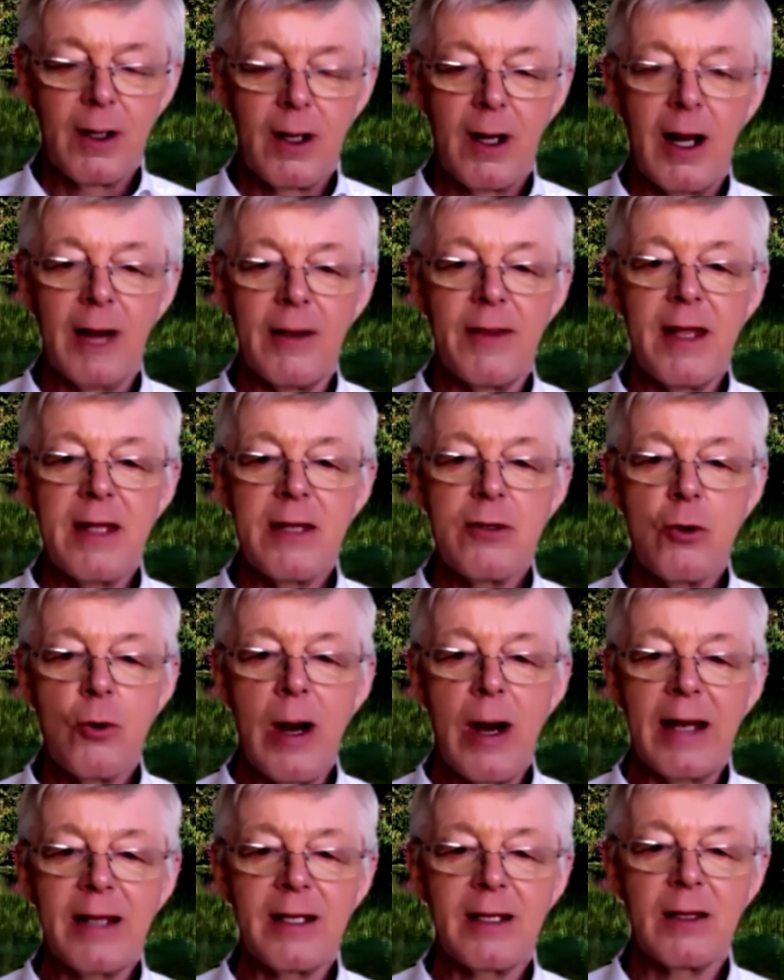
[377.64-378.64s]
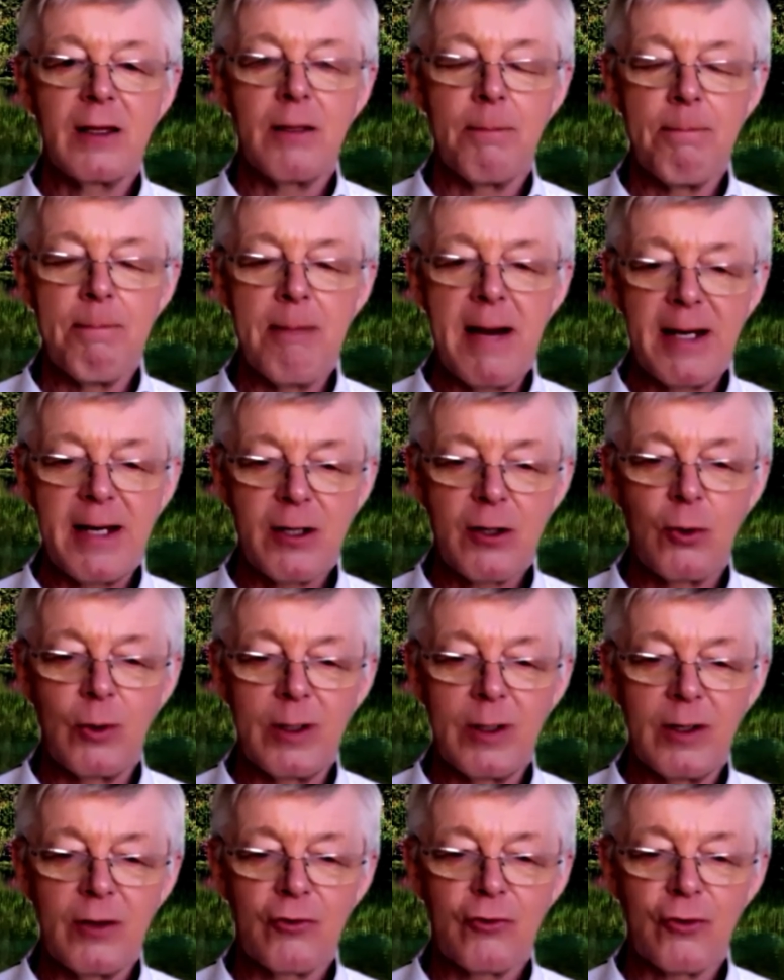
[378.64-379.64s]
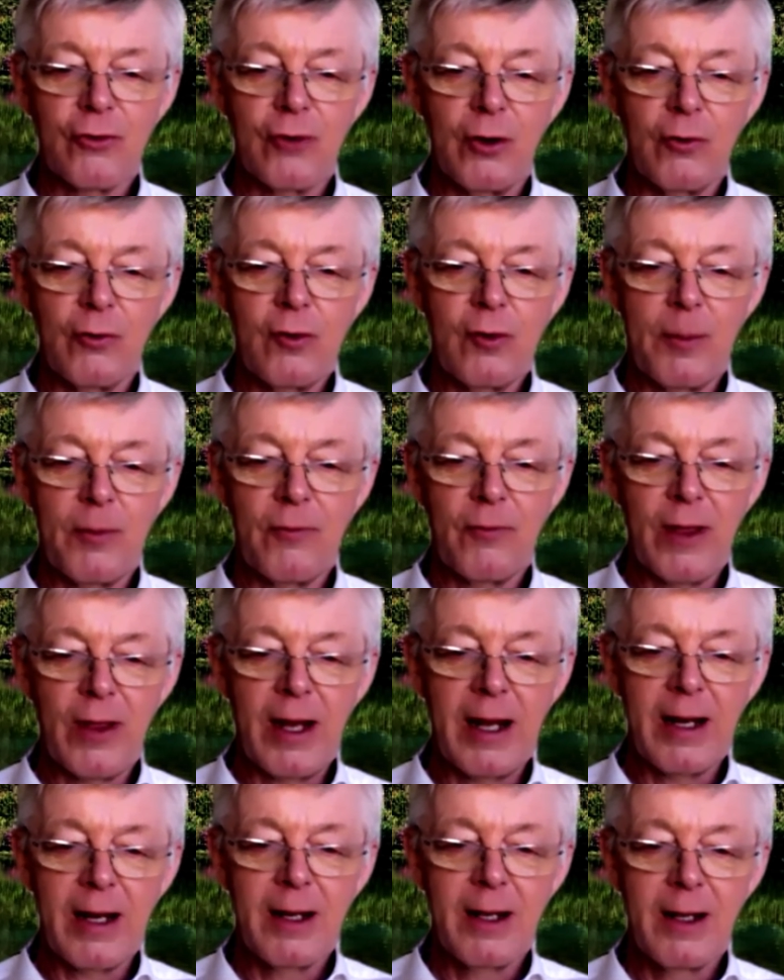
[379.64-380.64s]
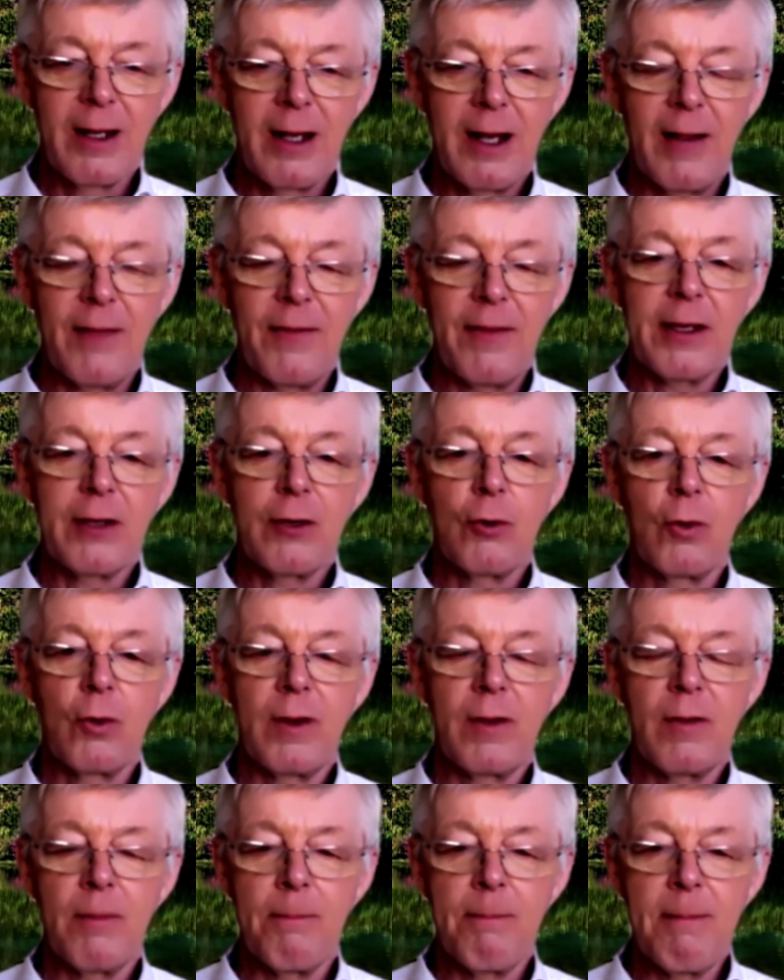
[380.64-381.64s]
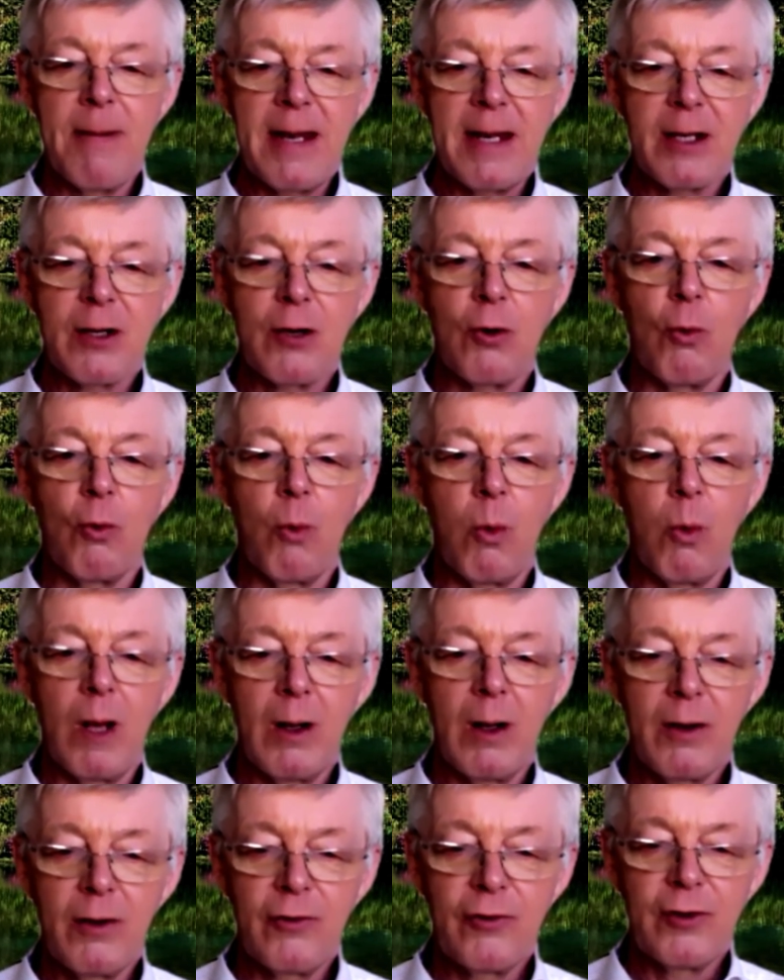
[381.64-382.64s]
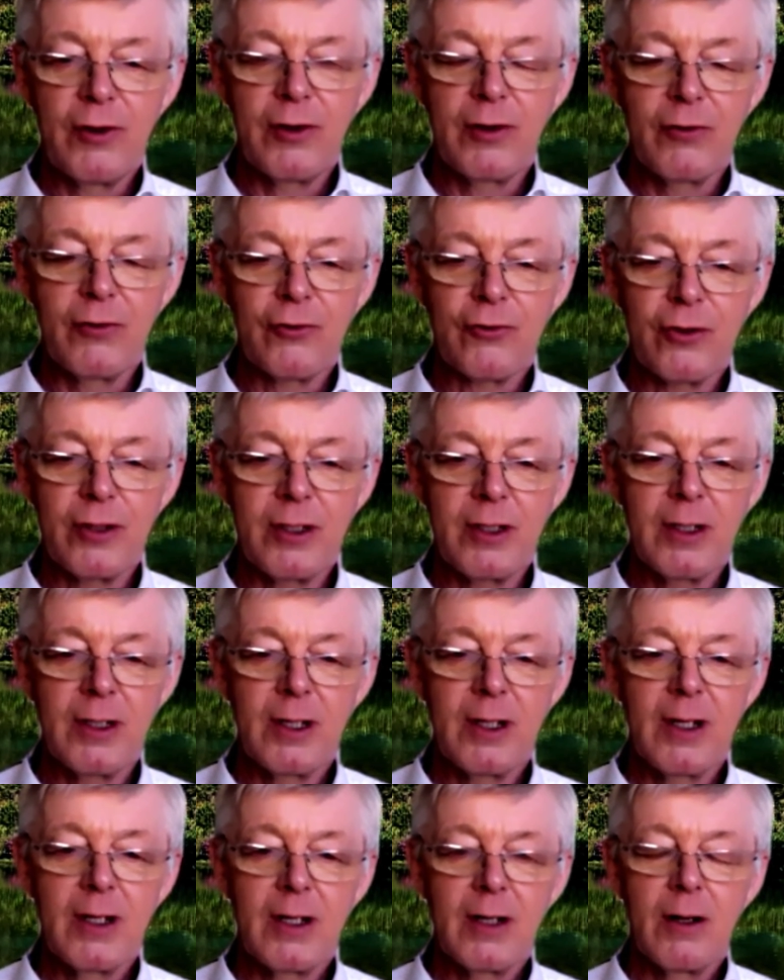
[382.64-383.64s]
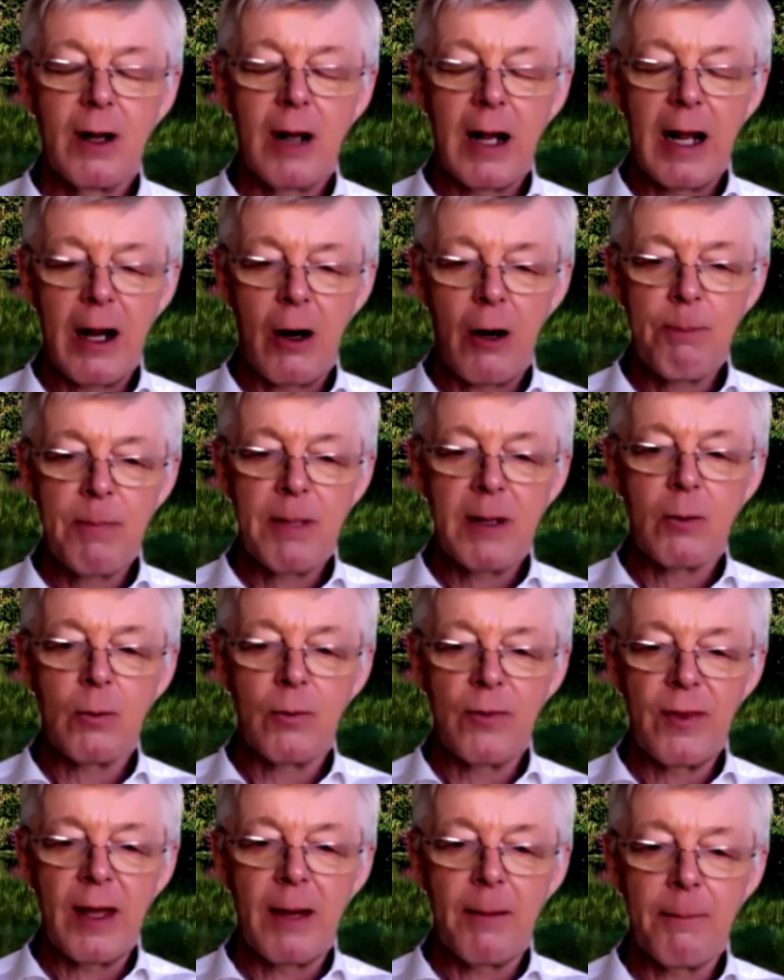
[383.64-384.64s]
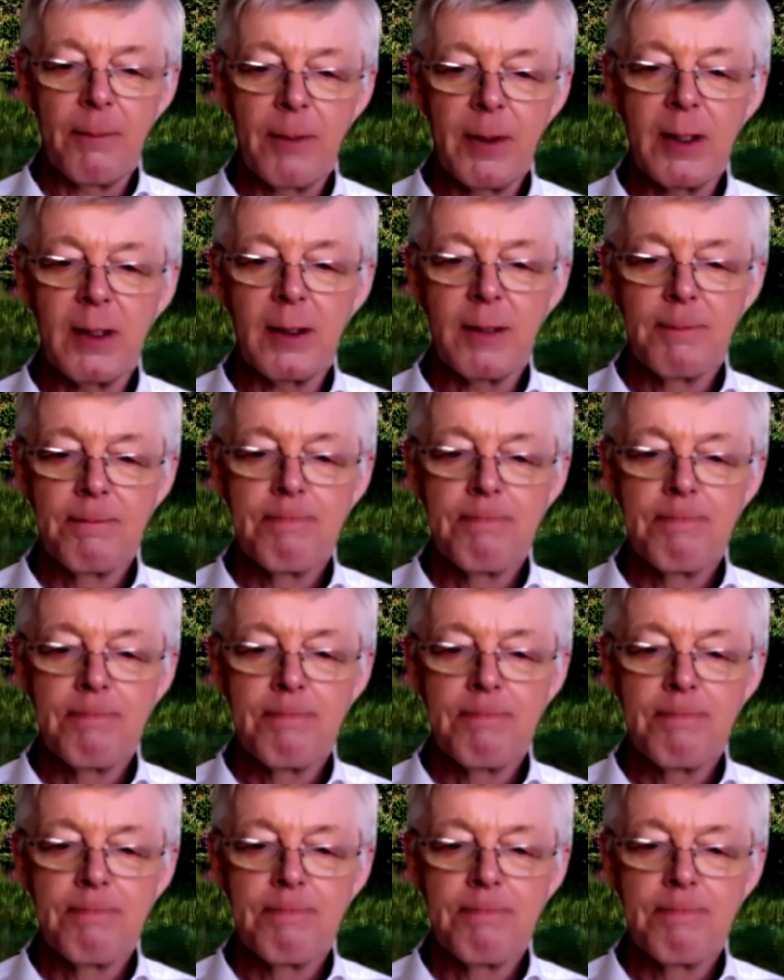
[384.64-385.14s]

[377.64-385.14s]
and then you add in the medical industry on top of that, and then call it the medical wellness industry, how big would that be?